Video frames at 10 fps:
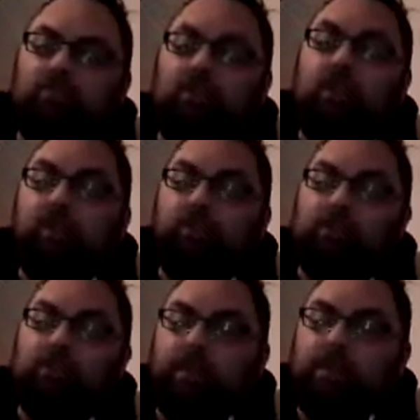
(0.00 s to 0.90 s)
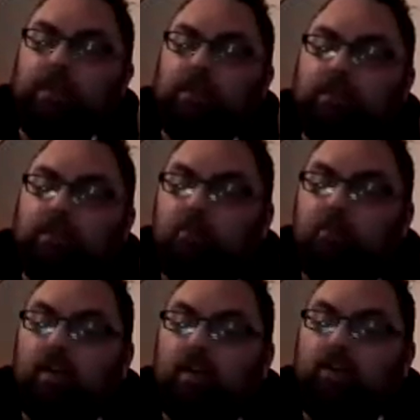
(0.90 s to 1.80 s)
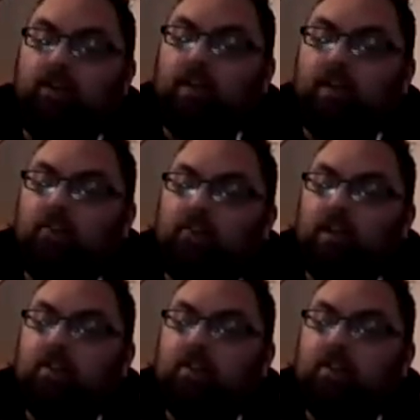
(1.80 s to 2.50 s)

3,000 people into more elite venues. So